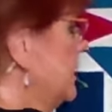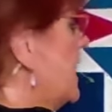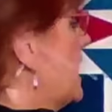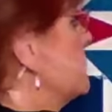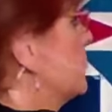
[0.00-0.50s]

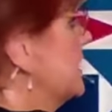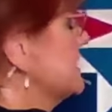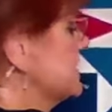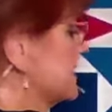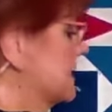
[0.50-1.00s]
I
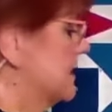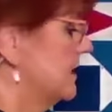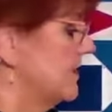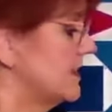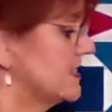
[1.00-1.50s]
pressed
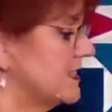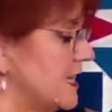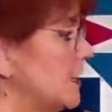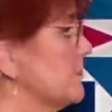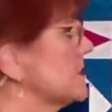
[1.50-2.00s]
the
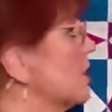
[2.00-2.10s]
seams